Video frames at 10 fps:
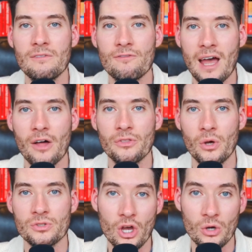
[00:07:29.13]
found
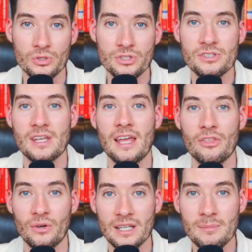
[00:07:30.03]
those hosts and
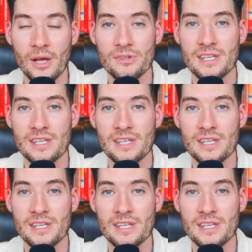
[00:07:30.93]
their emails,